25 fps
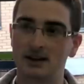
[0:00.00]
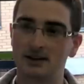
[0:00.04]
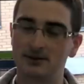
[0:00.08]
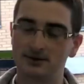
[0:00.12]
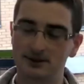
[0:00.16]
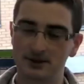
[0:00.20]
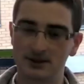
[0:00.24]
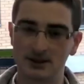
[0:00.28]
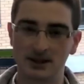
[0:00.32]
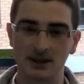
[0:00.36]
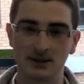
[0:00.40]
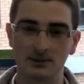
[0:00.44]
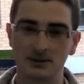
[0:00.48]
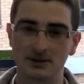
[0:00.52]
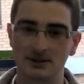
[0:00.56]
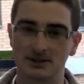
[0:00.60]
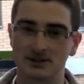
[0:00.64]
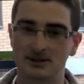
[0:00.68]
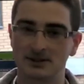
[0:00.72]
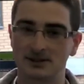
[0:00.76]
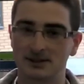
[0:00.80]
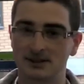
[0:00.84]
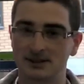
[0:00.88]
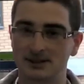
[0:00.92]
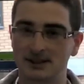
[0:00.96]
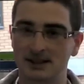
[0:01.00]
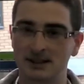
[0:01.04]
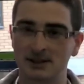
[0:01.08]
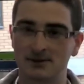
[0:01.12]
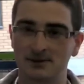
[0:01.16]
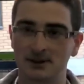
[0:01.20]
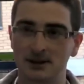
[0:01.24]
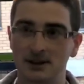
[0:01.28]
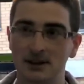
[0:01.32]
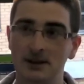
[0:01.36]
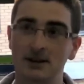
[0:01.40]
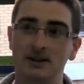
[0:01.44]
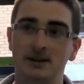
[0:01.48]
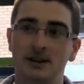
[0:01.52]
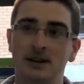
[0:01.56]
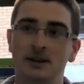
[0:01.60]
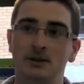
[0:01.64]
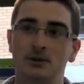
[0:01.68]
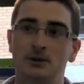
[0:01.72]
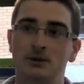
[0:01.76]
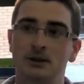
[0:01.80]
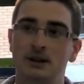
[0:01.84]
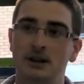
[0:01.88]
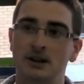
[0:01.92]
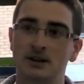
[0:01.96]
If a team isn't successful, it ain't
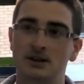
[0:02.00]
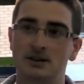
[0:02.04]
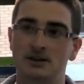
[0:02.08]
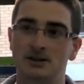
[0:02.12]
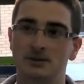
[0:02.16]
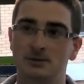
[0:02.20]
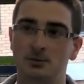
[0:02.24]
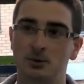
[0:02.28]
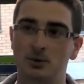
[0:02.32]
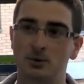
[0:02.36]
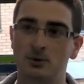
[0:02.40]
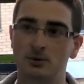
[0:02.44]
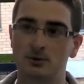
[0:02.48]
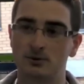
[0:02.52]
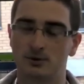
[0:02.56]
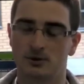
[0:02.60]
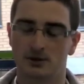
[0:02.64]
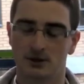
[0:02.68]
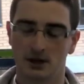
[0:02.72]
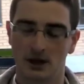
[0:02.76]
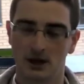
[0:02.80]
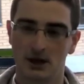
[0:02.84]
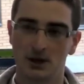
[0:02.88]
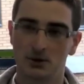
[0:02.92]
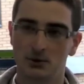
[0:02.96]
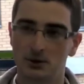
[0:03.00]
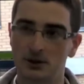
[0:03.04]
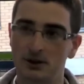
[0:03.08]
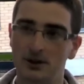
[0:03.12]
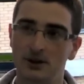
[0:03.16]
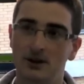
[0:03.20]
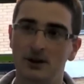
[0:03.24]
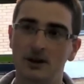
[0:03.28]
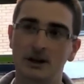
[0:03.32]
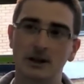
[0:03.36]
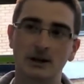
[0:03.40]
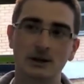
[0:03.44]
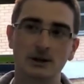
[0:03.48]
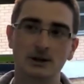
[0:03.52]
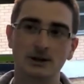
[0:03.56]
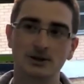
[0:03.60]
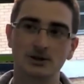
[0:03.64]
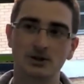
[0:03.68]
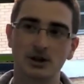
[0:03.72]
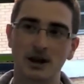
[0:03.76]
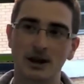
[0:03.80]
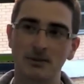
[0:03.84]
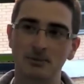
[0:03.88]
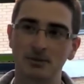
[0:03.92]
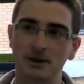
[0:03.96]
going to get the supporters. With the All Ireland
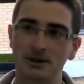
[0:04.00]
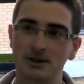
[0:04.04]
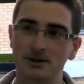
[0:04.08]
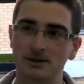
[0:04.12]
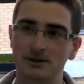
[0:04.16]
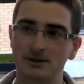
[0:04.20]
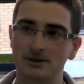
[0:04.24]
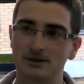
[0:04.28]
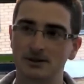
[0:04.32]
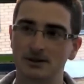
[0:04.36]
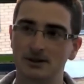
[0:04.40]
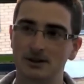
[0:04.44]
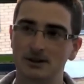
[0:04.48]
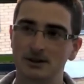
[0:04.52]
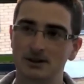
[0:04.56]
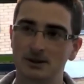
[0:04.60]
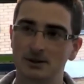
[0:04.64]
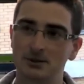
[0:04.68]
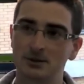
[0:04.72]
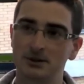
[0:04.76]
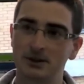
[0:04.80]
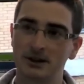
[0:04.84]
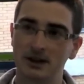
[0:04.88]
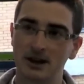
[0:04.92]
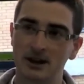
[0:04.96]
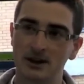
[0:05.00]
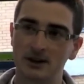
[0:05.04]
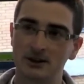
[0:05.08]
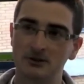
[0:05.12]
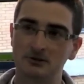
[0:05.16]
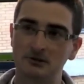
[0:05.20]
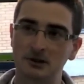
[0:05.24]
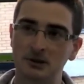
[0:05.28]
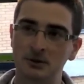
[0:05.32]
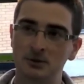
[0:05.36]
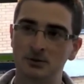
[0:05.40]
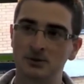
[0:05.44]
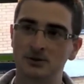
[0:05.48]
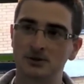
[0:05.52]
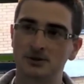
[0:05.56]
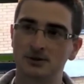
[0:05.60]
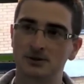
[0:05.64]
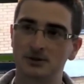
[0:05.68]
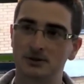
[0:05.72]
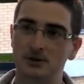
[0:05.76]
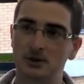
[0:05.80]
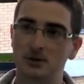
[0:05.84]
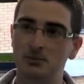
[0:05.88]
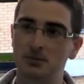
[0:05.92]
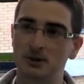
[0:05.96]
champions down at the Gaelic grounds
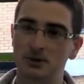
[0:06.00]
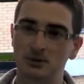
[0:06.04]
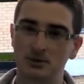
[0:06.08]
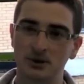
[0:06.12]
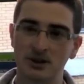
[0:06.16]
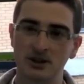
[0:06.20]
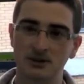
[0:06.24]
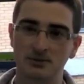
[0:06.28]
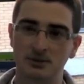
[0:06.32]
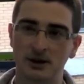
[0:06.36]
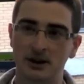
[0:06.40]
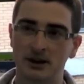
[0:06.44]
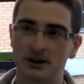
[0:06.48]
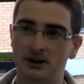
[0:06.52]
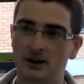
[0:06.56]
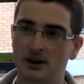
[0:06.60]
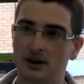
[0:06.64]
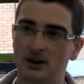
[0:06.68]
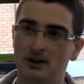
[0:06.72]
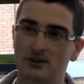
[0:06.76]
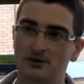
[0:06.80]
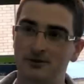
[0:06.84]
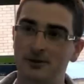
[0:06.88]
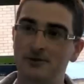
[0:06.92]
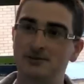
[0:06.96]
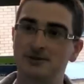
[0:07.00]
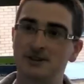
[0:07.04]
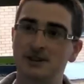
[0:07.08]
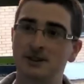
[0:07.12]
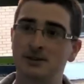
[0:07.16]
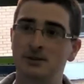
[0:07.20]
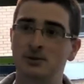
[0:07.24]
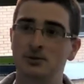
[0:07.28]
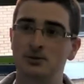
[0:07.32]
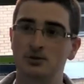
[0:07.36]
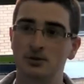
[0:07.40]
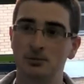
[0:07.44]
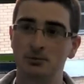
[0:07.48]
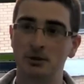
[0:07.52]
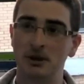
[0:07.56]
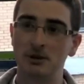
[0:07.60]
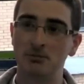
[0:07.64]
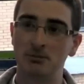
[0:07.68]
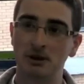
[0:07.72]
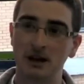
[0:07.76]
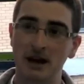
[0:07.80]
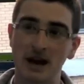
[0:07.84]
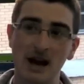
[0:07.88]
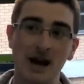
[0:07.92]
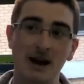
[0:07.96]
a couple of weeks back, 1,500
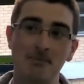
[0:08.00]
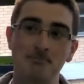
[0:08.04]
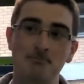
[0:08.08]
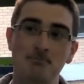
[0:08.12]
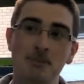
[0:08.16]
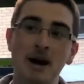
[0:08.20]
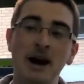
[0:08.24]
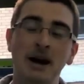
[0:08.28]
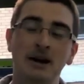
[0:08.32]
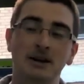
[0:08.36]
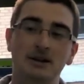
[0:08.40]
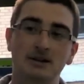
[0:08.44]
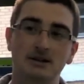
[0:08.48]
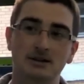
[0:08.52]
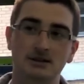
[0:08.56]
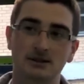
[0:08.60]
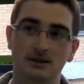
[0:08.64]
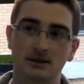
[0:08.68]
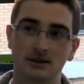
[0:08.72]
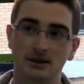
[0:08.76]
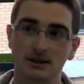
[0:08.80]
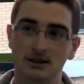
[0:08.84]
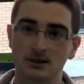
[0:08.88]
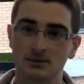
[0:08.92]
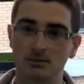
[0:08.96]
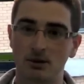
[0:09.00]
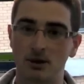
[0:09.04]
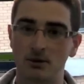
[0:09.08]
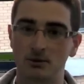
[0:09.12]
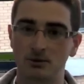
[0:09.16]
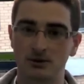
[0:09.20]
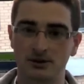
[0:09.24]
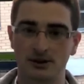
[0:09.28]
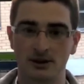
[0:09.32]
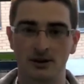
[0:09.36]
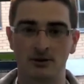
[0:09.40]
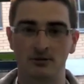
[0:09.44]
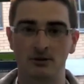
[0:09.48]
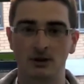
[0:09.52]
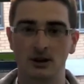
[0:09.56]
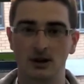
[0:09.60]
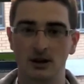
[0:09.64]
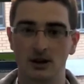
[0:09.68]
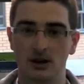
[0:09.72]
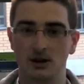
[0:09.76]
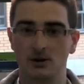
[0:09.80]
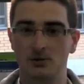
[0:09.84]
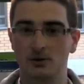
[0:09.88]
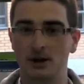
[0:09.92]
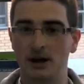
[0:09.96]
people at max is what was there.
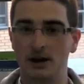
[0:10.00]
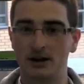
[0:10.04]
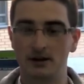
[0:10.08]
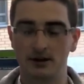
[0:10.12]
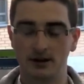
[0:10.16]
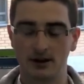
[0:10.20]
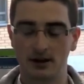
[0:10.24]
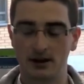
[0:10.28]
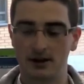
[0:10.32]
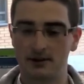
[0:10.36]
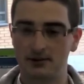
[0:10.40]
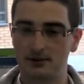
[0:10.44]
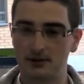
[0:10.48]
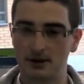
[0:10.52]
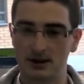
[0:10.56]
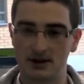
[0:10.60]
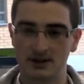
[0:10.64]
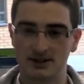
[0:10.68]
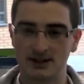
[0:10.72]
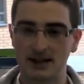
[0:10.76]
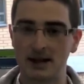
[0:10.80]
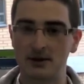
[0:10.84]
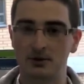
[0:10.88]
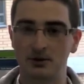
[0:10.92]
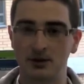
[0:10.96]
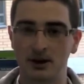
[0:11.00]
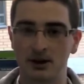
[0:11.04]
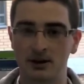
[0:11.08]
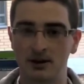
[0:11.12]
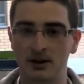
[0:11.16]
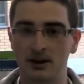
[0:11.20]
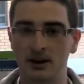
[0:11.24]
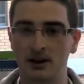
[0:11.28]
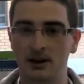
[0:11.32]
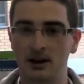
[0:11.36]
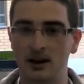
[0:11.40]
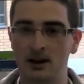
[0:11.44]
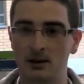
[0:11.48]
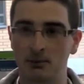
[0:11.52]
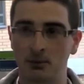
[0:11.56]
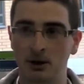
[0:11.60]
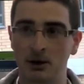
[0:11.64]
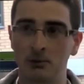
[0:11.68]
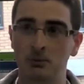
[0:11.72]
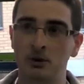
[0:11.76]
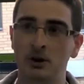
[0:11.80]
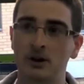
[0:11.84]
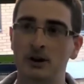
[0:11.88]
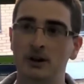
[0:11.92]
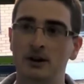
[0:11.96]
We had a, a, a, Saturday night game,
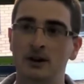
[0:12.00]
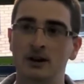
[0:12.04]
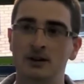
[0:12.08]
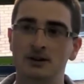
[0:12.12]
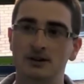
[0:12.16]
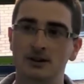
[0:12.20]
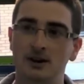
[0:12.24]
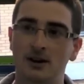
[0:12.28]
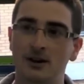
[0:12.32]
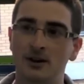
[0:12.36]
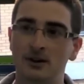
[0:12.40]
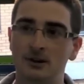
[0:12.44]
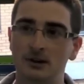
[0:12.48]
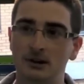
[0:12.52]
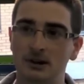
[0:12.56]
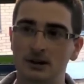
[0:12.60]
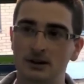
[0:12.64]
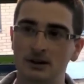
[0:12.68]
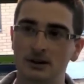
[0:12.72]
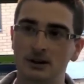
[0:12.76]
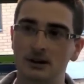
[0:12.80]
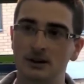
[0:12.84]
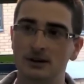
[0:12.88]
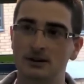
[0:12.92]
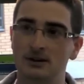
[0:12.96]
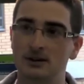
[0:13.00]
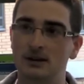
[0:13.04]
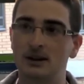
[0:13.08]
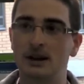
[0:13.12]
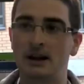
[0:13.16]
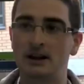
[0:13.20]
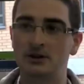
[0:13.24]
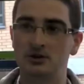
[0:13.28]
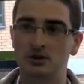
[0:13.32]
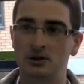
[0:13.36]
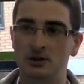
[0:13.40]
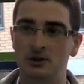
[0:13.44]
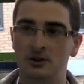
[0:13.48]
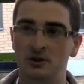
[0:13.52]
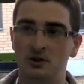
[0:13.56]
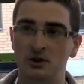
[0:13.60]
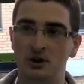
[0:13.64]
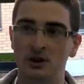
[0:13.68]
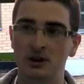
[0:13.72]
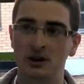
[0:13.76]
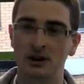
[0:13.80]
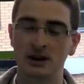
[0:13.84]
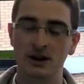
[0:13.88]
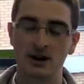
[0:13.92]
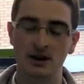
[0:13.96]
Limerick against Cork in, in the National
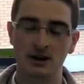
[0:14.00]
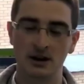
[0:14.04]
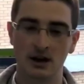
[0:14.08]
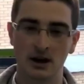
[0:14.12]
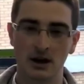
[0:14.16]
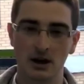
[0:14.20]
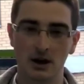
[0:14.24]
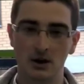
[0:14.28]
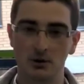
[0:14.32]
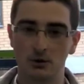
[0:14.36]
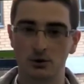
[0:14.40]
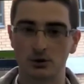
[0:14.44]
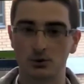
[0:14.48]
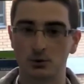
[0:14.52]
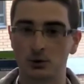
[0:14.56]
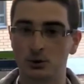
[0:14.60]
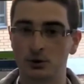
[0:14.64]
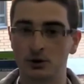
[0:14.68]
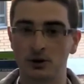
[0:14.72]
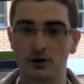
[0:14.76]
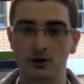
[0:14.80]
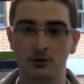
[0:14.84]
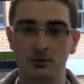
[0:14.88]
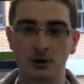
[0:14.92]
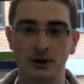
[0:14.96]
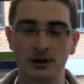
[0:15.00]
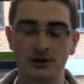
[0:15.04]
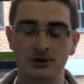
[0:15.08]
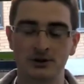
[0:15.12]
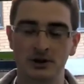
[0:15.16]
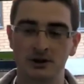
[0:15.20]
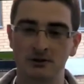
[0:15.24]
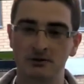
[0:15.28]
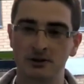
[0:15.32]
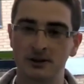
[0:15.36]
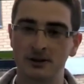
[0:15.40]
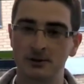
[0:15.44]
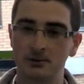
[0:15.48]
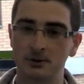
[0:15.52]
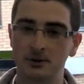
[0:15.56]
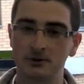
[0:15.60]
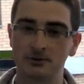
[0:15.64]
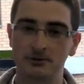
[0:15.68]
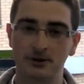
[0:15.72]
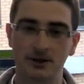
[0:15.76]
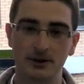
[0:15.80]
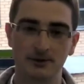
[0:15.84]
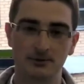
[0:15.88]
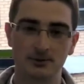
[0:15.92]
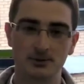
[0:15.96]
Hurling League, which would normally generate about
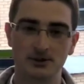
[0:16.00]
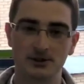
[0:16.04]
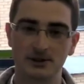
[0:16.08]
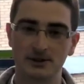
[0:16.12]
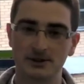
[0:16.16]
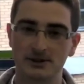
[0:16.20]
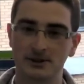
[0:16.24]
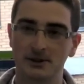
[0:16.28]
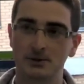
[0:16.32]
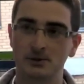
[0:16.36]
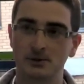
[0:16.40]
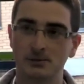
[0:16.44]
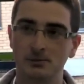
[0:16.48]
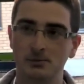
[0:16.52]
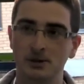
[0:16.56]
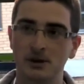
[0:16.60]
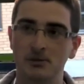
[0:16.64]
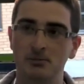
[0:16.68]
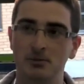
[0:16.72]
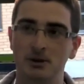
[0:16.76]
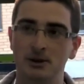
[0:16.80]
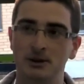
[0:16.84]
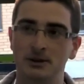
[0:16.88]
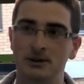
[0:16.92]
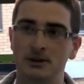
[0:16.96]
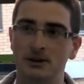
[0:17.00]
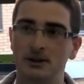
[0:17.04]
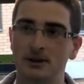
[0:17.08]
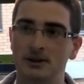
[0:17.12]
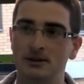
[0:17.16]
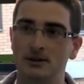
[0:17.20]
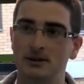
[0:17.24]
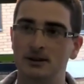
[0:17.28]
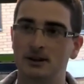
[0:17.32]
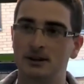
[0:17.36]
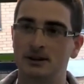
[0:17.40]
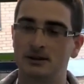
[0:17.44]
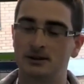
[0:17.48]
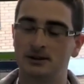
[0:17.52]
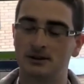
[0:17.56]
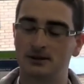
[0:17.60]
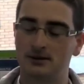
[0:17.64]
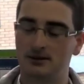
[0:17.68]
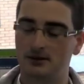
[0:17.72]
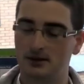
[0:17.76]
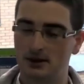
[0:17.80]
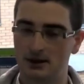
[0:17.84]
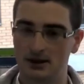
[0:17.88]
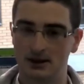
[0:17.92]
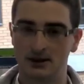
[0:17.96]
five or six thousand people in, in, in,
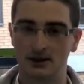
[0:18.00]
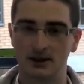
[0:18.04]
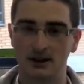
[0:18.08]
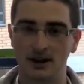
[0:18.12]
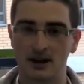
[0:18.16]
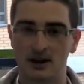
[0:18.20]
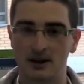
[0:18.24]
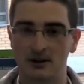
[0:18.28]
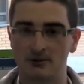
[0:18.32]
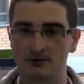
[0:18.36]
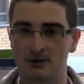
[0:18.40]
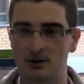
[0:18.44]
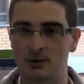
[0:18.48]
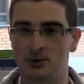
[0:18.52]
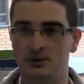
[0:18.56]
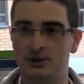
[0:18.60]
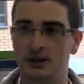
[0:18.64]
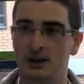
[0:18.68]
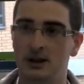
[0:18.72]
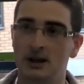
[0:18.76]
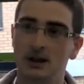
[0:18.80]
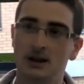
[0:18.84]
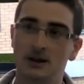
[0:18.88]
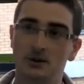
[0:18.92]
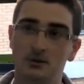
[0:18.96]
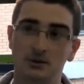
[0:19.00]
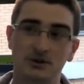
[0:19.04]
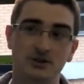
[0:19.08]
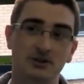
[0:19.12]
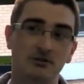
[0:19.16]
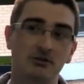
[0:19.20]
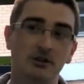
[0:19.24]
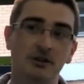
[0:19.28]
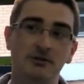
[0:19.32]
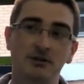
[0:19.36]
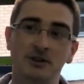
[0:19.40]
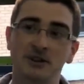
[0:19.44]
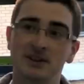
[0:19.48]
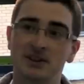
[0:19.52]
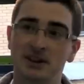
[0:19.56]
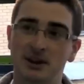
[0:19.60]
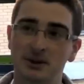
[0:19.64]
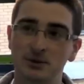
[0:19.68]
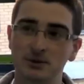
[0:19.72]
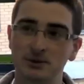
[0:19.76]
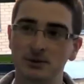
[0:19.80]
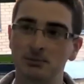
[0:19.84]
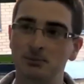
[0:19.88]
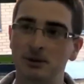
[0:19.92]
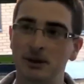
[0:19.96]
in the Gaelic grounds. Was there even a
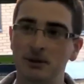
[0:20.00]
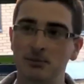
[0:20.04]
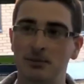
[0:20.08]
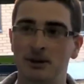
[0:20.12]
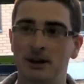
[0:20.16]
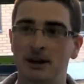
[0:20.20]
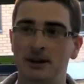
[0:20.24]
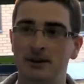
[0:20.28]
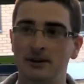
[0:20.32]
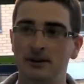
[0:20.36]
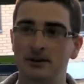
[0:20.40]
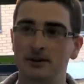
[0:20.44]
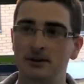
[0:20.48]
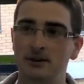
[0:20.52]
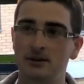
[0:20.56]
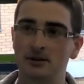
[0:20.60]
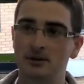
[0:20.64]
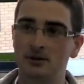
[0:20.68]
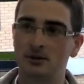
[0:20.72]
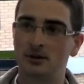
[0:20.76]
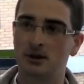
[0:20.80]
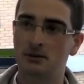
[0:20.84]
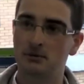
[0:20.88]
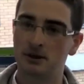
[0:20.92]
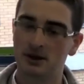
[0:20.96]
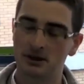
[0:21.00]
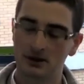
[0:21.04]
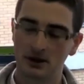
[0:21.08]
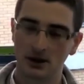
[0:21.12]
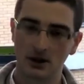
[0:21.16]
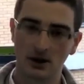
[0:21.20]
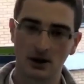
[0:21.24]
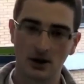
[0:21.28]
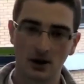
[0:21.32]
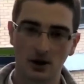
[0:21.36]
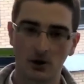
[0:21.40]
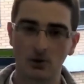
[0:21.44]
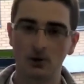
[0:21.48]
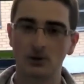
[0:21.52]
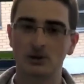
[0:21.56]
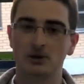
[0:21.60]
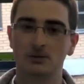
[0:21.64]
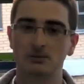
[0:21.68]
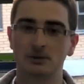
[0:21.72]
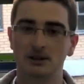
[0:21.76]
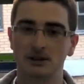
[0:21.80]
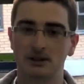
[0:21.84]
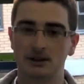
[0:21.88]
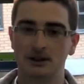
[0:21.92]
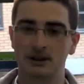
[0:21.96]
thousand people at it? You know, I mean,
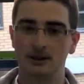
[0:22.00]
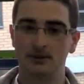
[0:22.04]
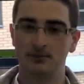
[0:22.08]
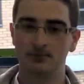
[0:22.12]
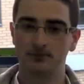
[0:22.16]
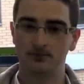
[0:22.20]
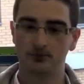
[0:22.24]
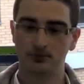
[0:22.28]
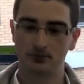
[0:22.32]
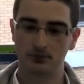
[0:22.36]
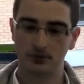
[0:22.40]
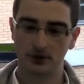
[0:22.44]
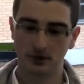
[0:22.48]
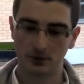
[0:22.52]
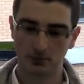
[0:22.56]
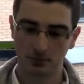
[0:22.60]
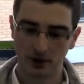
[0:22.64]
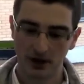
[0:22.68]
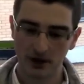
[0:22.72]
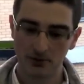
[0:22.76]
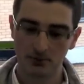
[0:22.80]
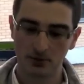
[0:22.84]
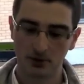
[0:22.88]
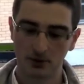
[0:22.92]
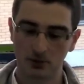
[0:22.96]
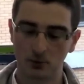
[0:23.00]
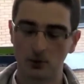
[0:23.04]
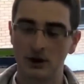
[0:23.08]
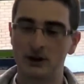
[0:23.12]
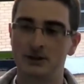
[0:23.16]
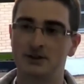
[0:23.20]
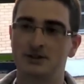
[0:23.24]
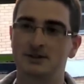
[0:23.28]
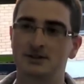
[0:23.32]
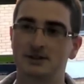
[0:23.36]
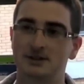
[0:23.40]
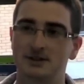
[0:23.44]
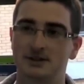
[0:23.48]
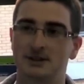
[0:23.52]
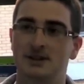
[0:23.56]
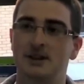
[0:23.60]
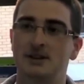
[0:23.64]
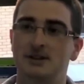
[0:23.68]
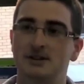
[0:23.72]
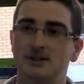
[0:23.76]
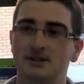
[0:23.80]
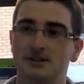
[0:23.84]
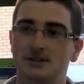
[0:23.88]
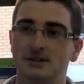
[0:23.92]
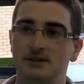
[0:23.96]
ultimately, the people want
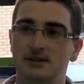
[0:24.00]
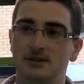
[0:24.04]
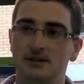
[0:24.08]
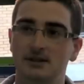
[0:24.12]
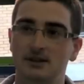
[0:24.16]
success.